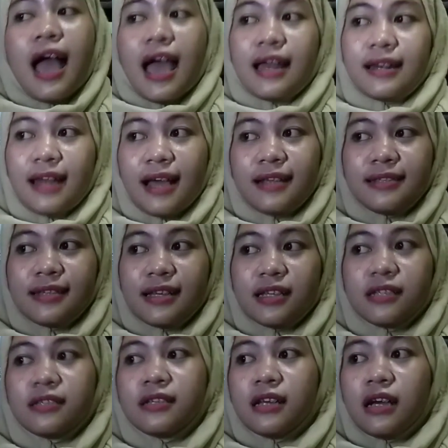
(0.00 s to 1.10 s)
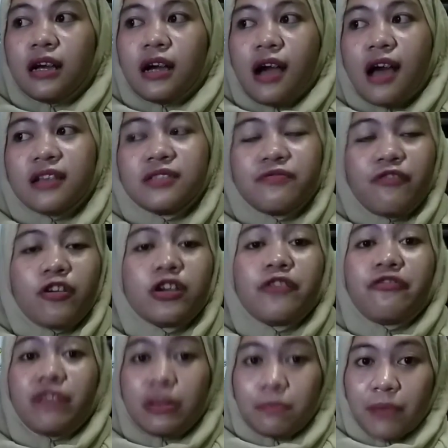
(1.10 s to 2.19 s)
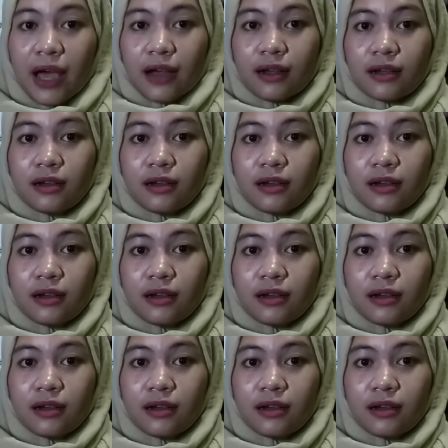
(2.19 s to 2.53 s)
And next is, ask for the feedback.